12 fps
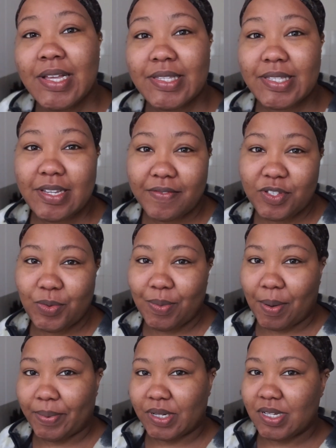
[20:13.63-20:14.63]
stuffed sweet
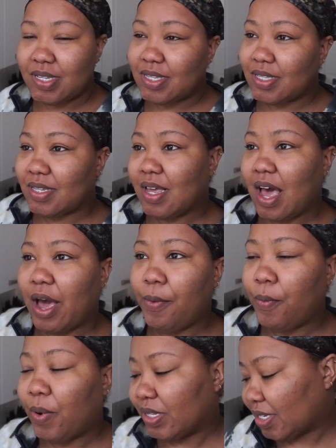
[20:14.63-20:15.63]
peppers. I
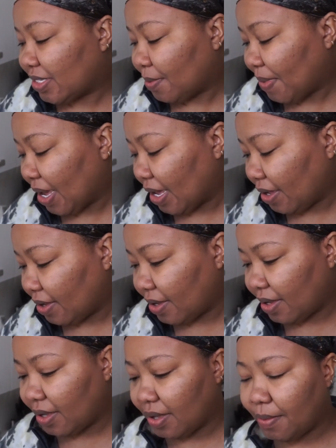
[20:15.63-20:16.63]
wanted to make
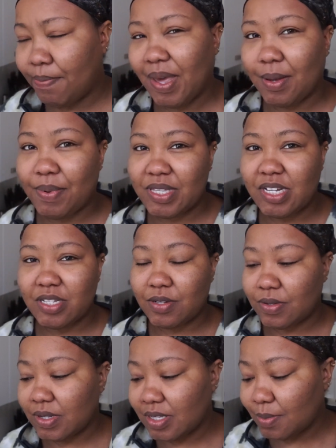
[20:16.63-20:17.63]
baked
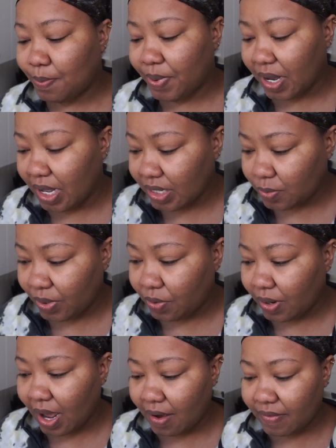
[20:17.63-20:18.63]
potatoes, but we
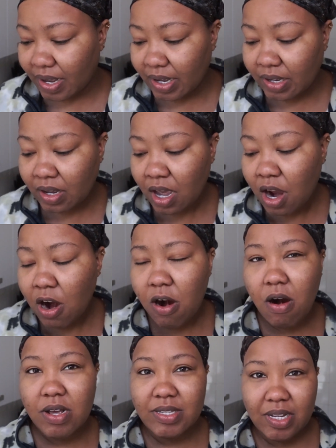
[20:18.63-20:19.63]
don't have like
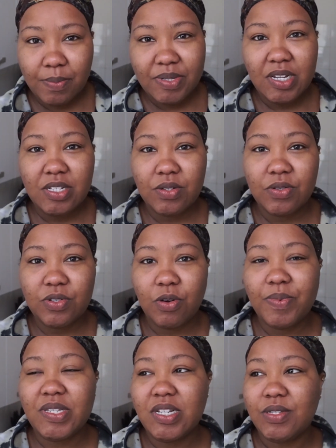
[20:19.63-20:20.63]
rustic potatoes
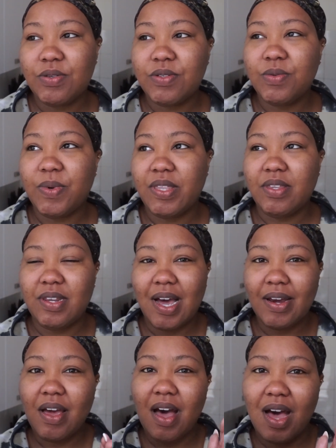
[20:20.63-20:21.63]
or potatoes with
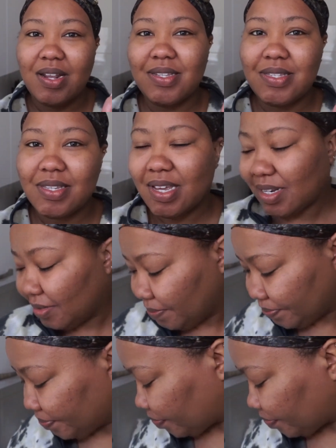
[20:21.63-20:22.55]
that hard skin.